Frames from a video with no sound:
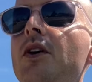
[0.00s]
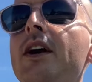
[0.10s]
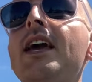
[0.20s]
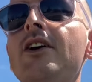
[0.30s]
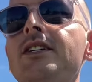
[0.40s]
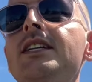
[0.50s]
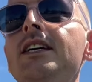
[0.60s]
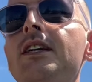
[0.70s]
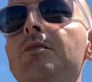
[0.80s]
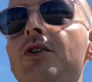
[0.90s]
I
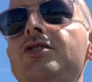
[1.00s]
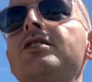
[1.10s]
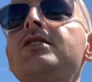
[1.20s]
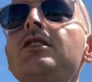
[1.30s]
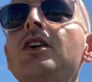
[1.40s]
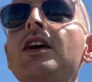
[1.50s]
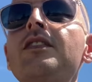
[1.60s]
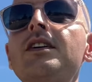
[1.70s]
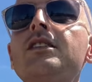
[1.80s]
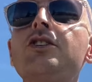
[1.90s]
guarantee they push us to look at
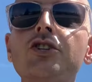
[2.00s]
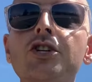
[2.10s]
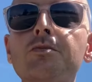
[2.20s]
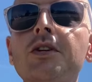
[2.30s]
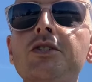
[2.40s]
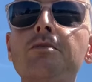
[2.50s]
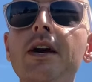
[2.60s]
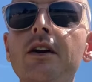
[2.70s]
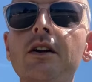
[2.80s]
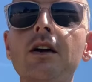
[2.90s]
things in a judgmental
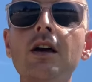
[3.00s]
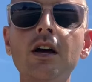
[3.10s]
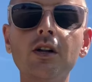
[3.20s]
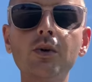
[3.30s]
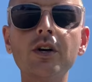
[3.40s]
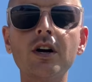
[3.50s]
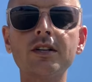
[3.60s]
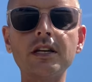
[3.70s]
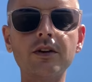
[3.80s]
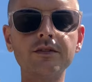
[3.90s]
manner, including
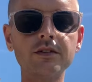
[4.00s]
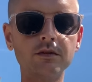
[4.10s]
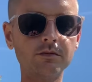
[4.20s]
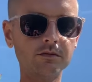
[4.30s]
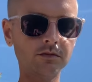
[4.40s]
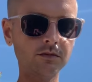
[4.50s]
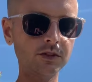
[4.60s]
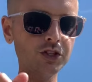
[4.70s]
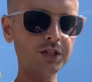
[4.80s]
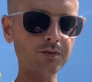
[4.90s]
ourselves.
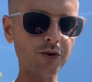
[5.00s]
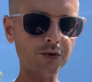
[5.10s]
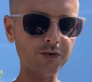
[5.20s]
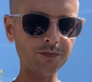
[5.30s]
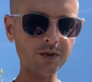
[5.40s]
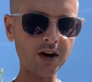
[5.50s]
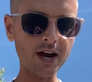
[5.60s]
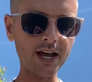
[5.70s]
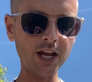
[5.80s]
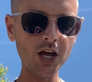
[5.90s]
Just improve, all
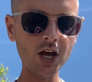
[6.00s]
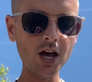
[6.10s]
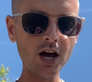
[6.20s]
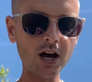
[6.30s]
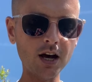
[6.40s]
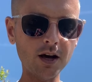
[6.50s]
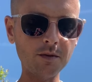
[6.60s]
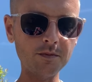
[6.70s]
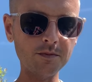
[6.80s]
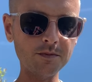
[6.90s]
right?
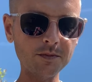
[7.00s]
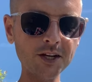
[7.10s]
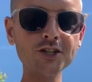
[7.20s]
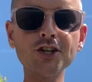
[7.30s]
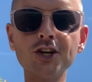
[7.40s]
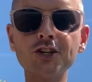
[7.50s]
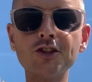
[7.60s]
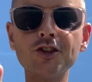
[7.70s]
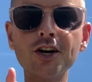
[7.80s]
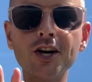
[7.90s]
I just heard,
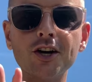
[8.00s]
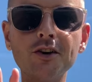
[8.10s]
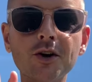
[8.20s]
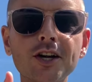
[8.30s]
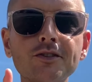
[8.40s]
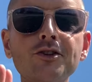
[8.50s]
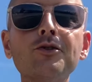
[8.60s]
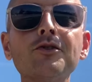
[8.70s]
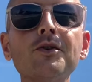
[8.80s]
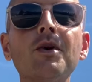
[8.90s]

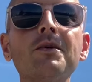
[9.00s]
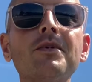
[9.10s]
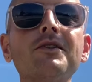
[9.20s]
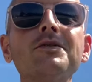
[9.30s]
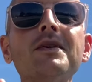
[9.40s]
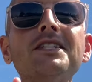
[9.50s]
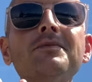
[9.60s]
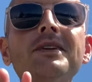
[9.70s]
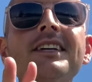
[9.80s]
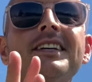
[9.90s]
2, 3, 1, but it was meant to
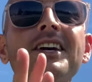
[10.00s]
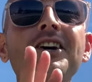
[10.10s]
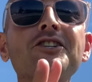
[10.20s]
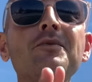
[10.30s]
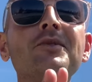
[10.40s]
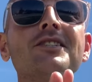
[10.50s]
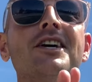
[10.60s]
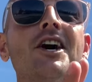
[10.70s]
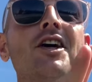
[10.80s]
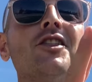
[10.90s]
be, got jumbled.
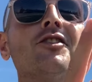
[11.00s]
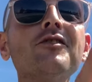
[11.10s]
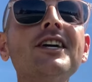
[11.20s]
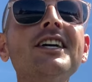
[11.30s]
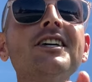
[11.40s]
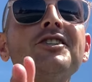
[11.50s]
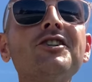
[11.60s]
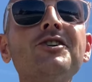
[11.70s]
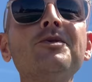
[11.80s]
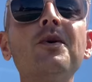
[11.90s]
3,
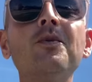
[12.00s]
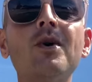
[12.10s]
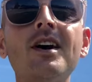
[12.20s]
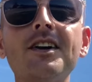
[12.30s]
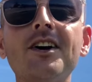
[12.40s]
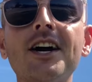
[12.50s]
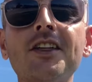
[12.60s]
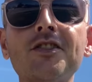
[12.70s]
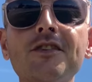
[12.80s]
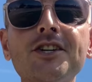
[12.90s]
2, 1, all
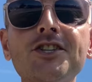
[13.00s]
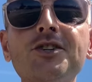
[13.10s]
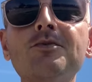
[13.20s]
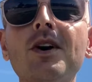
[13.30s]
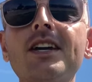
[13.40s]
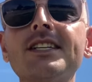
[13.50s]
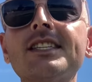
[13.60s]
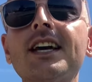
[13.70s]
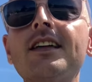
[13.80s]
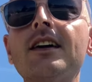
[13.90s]
right? 3, 2, 1, it's
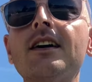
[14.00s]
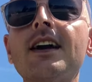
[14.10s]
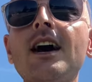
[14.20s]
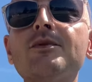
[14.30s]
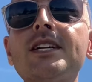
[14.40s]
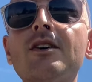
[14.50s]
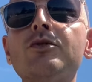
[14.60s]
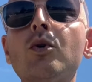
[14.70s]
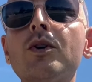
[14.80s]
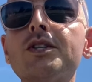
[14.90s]
like a countdown
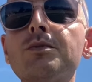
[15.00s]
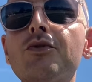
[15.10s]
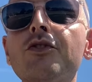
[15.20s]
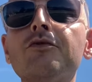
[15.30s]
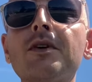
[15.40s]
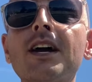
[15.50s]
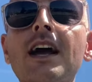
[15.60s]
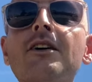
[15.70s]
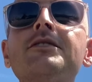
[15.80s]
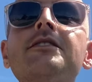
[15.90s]
towards improvement, a
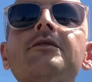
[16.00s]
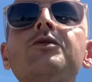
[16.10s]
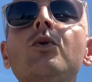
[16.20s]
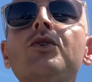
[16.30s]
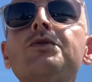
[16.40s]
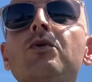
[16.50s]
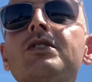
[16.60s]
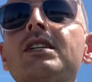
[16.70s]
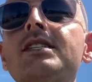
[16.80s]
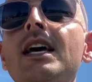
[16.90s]
countdown towards more
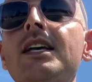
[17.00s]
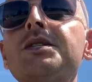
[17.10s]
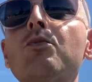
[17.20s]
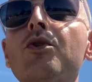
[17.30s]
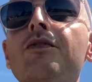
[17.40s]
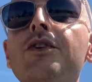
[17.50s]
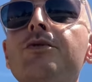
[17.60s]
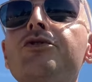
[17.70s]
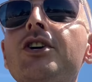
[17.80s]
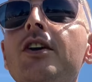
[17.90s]
success, more for you
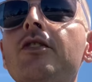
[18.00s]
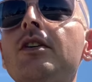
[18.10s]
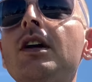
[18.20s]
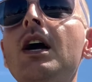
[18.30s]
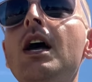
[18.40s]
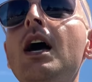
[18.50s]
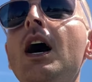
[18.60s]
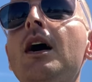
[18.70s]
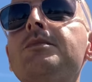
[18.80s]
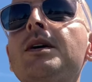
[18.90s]
in general.
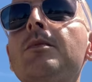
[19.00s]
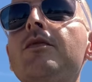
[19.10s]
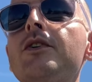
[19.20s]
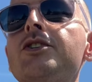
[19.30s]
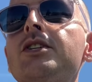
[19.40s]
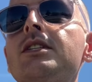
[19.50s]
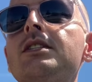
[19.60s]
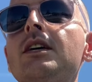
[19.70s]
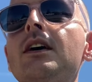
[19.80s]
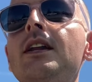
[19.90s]
Some of which
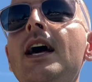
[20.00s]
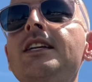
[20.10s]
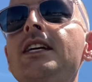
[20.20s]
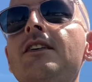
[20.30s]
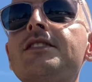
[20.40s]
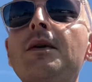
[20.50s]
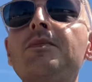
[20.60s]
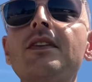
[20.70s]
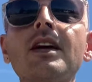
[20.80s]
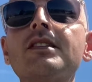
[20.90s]
it's an ending of
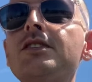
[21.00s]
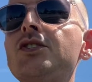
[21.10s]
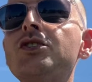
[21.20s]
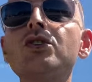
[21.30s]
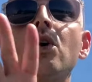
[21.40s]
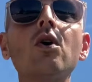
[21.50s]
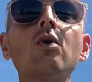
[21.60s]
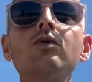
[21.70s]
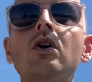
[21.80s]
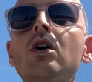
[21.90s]
something that's
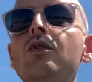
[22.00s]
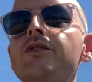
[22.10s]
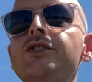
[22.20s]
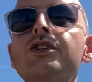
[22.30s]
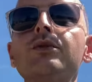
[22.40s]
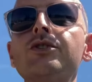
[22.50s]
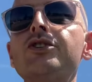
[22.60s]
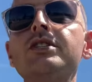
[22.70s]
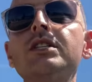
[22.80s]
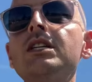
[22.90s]
so long overdue or
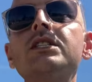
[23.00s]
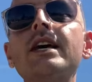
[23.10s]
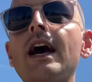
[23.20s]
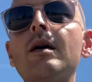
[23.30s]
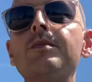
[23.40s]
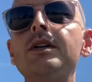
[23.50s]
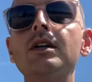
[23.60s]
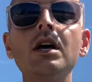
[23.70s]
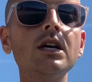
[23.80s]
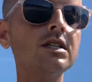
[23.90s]
just needs to
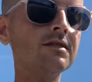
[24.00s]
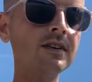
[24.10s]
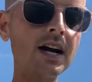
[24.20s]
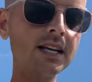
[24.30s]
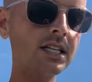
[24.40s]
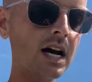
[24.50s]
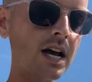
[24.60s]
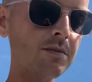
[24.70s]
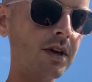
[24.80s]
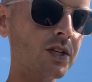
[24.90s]
happen. Divine
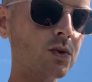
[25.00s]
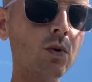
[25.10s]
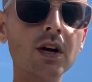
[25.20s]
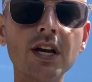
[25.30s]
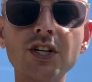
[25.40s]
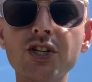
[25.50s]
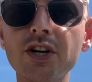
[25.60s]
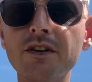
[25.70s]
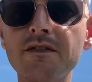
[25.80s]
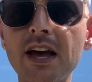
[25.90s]
timing is working to
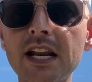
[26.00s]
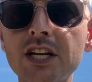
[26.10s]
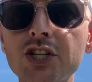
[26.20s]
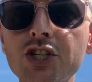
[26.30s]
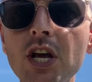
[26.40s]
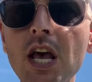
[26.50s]
your advantage.